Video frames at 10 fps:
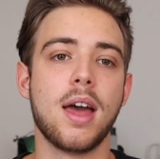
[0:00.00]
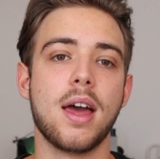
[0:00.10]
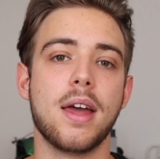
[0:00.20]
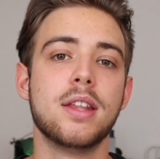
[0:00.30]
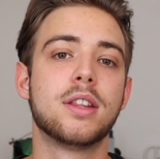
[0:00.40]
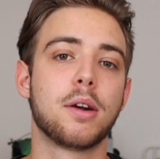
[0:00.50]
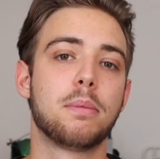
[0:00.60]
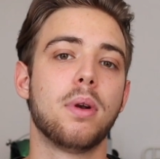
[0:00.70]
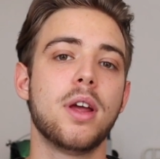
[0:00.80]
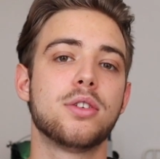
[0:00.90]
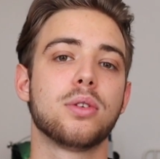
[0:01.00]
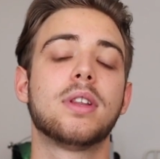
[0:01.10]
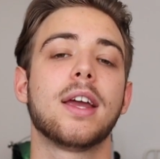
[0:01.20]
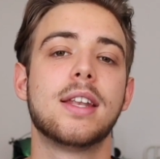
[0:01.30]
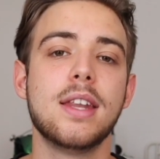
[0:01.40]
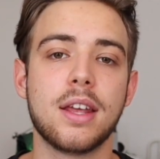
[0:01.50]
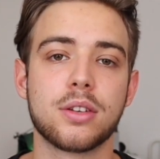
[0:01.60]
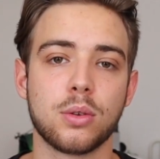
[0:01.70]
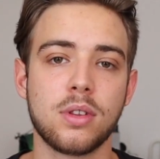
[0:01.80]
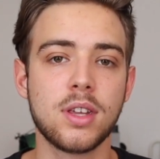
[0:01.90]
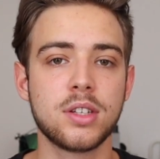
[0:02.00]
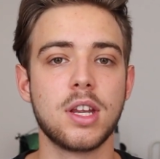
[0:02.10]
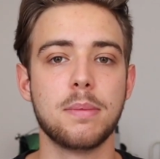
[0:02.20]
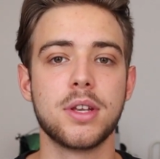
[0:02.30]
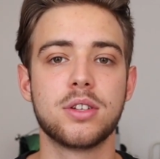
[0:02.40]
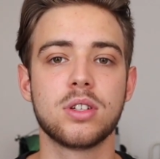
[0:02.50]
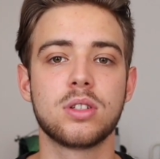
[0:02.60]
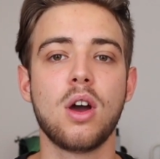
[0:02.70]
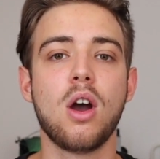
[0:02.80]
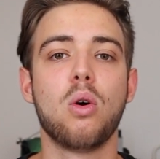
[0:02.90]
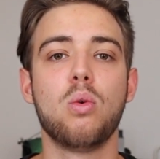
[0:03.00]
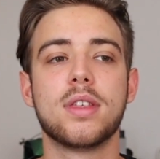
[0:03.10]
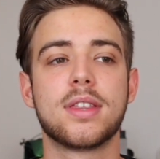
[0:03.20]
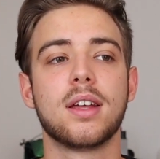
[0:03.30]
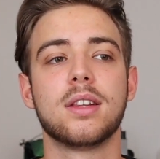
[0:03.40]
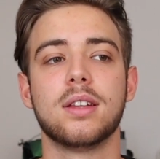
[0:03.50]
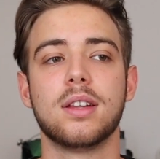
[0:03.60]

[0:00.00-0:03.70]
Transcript: interpolation techniques on these images with